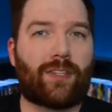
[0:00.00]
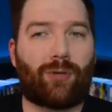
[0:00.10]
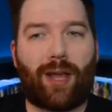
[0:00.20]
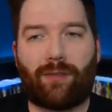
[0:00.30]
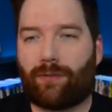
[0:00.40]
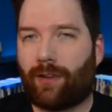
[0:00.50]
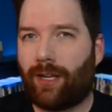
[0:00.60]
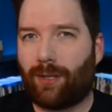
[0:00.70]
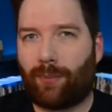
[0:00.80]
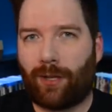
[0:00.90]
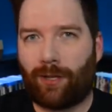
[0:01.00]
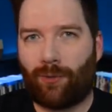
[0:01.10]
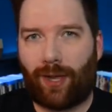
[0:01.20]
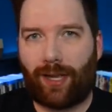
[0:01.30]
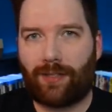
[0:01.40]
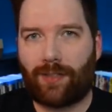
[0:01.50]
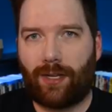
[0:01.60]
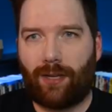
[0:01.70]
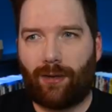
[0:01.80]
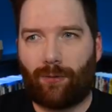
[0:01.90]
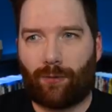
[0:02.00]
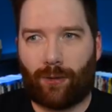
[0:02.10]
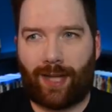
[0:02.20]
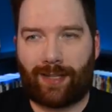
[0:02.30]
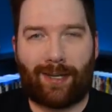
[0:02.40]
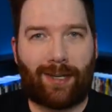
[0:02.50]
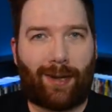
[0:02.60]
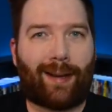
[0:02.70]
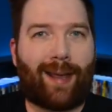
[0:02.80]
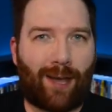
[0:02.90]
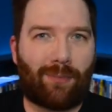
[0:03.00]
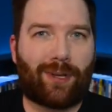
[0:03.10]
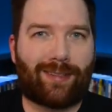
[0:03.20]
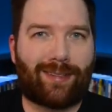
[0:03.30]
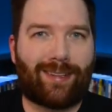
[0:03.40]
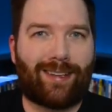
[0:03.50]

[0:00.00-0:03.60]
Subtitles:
and you have to find compelling ways for that to not happen.